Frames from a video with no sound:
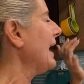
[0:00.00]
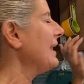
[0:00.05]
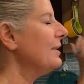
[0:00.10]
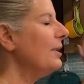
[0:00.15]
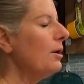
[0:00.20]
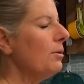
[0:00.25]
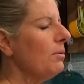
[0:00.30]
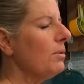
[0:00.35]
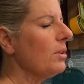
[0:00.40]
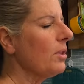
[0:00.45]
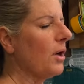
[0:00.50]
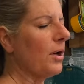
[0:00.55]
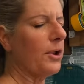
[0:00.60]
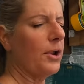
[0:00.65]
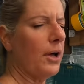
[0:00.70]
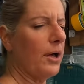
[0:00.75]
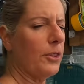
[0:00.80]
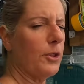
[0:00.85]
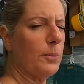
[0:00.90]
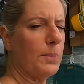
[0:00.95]
I know a
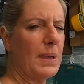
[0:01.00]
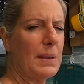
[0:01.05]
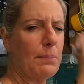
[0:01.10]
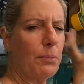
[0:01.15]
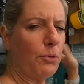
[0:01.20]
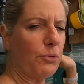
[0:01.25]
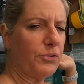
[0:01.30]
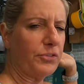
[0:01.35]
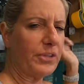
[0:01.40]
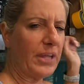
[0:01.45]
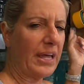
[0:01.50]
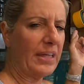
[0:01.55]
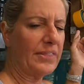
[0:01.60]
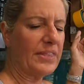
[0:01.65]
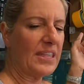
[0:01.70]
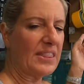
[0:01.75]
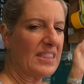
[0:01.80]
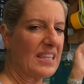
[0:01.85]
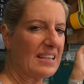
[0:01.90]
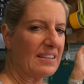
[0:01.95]
lot of other people
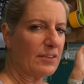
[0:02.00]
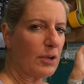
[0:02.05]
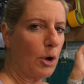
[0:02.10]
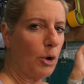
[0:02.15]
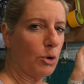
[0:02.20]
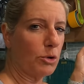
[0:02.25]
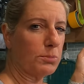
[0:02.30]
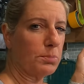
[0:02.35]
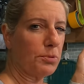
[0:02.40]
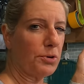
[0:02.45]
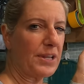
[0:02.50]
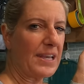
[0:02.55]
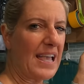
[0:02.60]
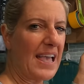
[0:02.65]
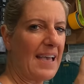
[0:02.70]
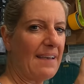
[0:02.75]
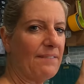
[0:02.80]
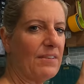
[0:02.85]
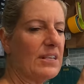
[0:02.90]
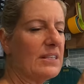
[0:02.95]
said that these hold
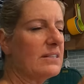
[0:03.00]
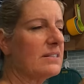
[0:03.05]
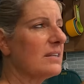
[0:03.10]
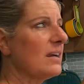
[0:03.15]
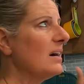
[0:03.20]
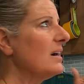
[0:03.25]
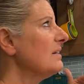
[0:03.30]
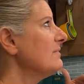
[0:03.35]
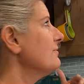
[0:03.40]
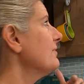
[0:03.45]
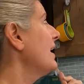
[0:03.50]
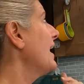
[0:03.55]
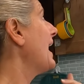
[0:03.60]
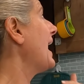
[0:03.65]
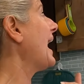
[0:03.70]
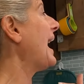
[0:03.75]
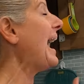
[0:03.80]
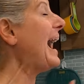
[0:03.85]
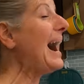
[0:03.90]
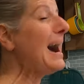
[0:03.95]
pretty heavy stuff.
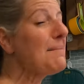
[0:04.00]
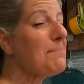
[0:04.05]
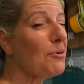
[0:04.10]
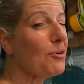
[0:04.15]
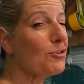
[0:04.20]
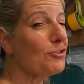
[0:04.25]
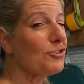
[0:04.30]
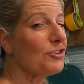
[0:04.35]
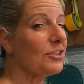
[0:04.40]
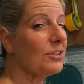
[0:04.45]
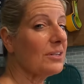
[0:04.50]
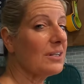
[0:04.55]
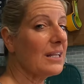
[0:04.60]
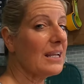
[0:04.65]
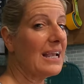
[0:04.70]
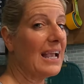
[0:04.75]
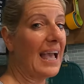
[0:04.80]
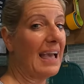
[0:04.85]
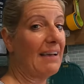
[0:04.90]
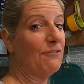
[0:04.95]
I
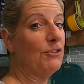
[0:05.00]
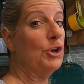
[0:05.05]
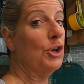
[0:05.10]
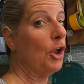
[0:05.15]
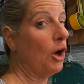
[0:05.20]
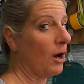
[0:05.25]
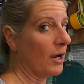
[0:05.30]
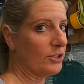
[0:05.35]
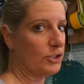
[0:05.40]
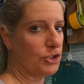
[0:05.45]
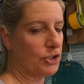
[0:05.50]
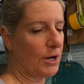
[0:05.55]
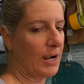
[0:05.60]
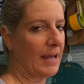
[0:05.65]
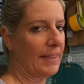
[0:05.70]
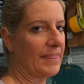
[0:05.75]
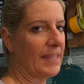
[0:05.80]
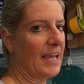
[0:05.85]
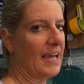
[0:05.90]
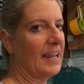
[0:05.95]
personally have not
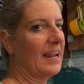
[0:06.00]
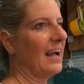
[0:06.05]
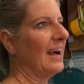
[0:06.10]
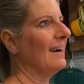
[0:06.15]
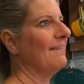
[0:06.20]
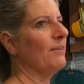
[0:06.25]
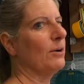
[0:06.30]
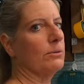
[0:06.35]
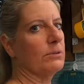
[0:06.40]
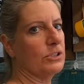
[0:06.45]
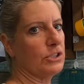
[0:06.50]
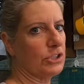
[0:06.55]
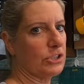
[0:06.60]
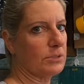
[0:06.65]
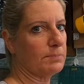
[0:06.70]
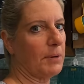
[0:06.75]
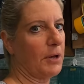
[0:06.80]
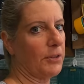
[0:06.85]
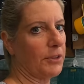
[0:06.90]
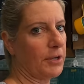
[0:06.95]
tried that. I've always
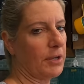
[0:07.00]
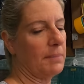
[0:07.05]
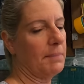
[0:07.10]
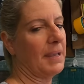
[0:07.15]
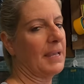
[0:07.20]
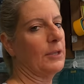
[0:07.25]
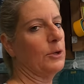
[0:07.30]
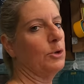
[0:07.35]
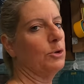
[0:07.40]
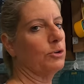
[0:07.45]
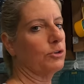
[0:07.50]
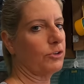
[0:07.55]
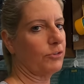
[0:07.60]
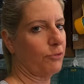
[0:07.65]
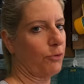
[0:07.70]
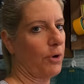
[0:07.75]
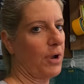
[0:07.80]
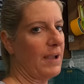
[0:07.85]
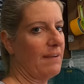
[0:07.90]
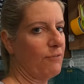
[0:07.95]
just bought the command
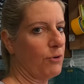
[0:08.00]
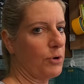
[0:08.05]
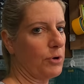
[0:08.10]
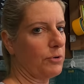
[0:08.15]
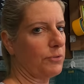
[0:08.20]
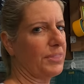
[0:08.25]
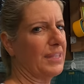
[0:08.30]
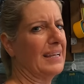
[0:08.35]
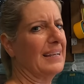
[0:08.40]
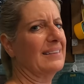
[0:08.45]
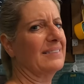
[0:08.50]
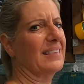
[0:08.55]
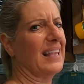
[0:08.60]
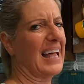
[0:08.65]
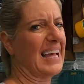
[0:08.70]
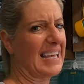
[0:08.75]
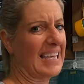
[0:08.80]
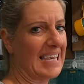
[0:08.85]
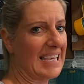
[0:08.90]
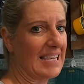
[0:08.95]
hooks for heavier things
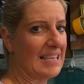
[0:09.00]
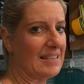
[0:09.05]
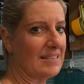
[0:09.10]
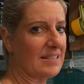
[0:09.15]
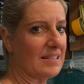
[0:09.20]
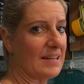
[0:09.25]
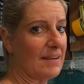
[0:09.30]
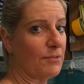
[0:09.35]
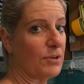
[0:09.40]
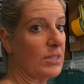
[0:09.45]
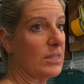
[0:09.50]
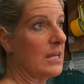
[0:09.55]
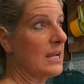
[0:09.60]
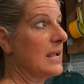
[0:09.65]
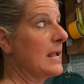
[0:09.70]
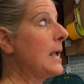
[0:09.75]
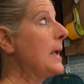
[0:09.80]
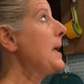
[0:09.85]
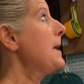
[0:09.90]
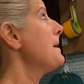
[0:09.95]
like keys and
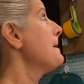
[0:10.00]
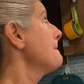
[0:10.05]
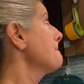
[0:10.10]
everything.